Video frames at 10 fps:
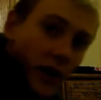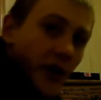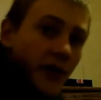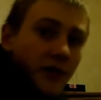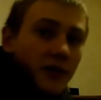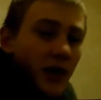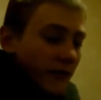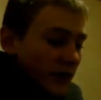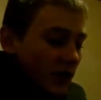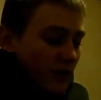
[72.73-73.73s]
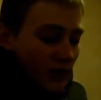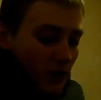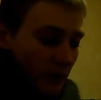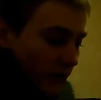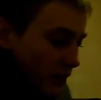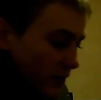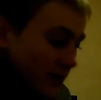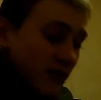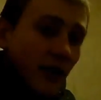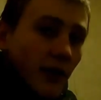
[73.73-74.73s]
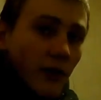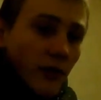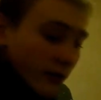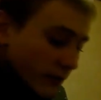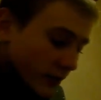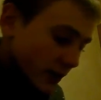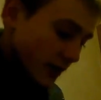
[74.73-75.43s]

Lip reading: been in a Pokemon lately, so I don't know